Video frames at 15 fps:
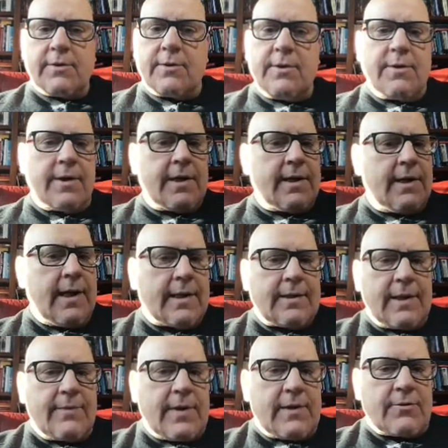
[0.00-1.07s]
you're
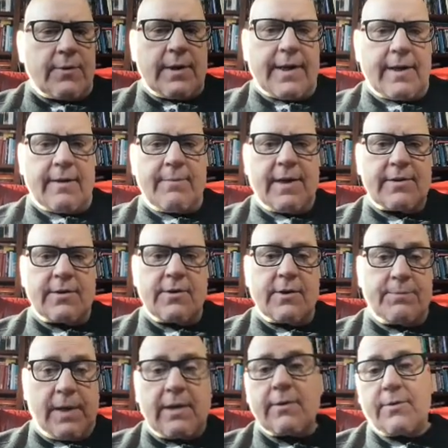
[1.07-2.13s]
connecting these related messages
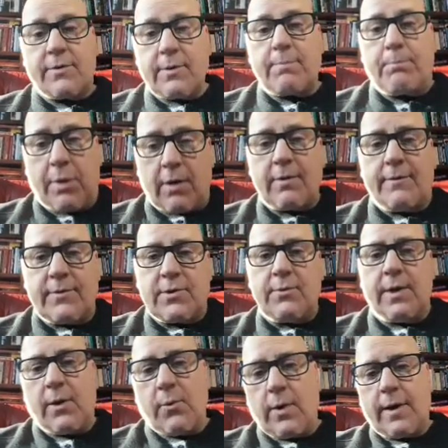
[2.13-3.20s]
because they're part of
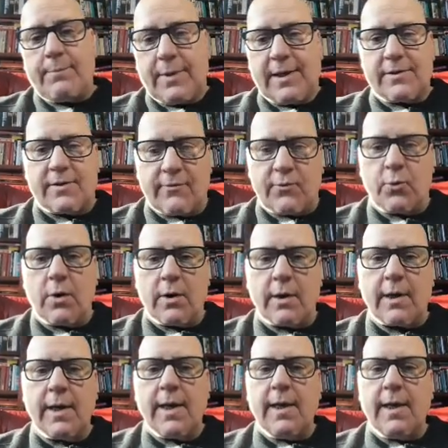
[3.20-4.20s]
doing one piece of work,